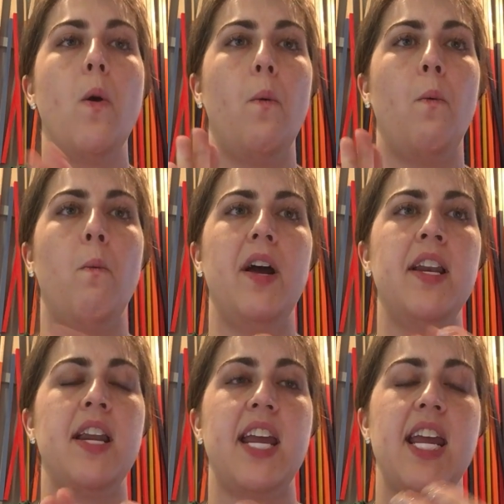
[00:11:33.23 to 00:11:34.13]

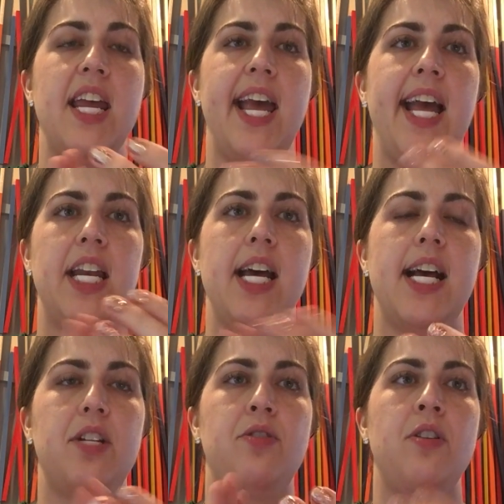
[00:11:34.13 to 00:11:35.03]
1 E and
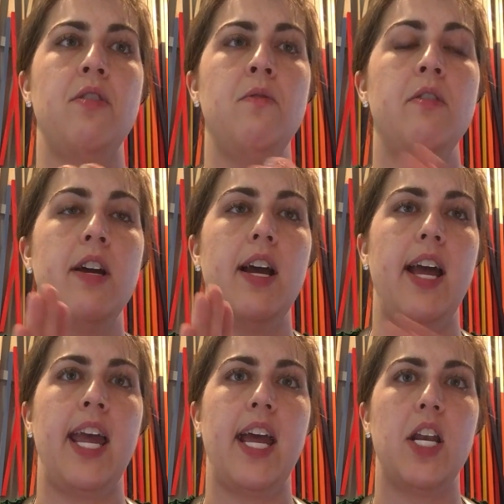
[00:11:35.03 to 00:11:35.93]
a 2
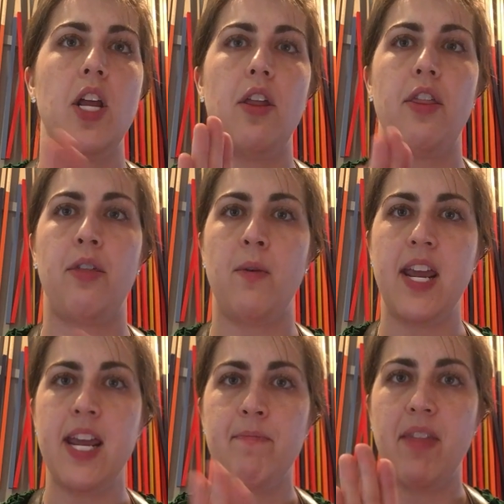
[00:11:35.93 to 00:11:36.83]
and
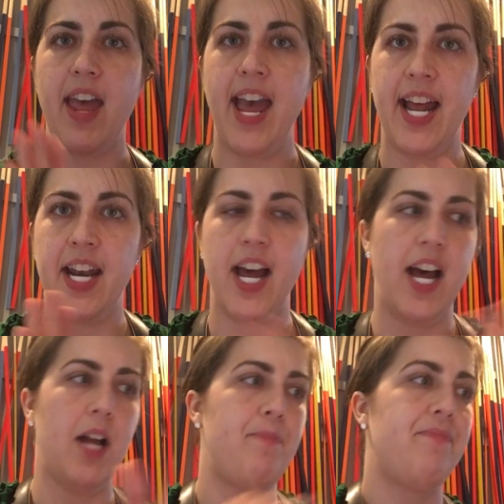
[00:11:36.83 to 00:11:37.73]
3 and
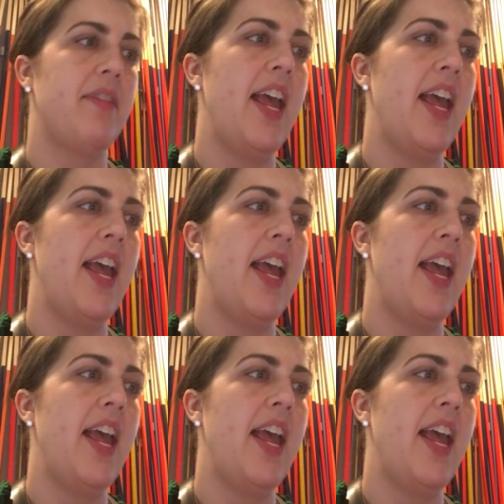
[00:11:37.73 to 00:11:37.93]
a.